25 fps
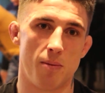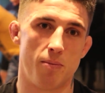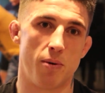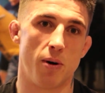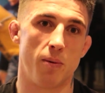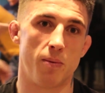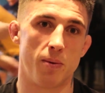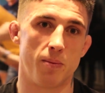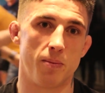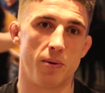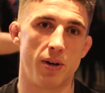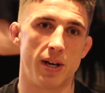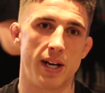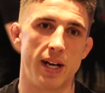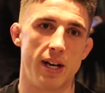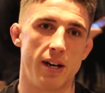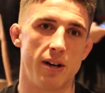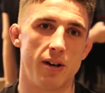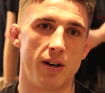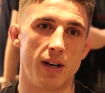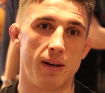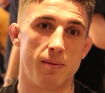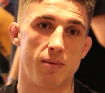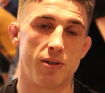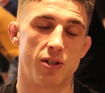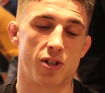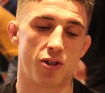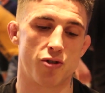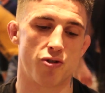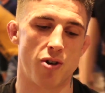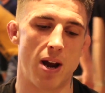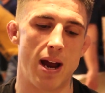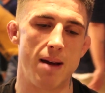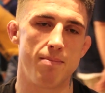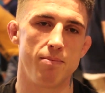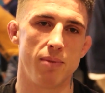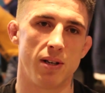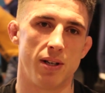But when we're here, he was
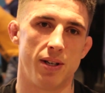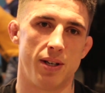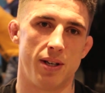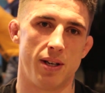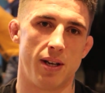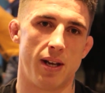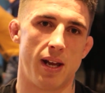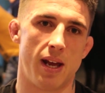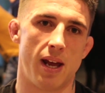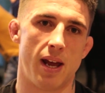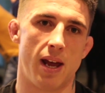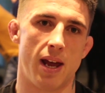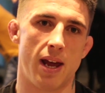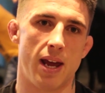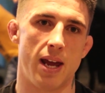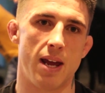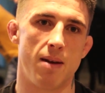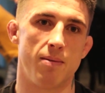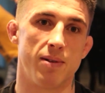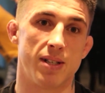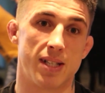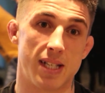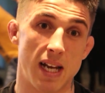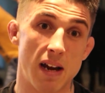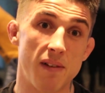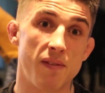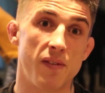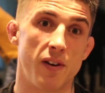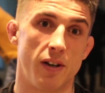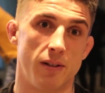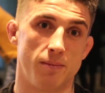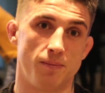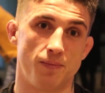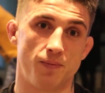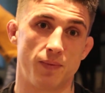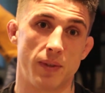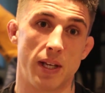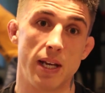trembling. He was different.